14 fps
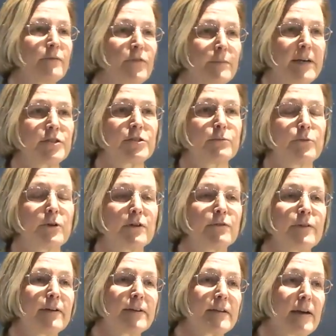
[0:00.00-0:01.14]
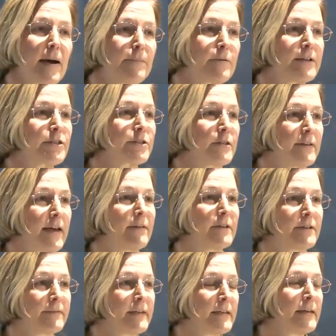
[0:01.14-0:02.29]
information warfare at the operational level.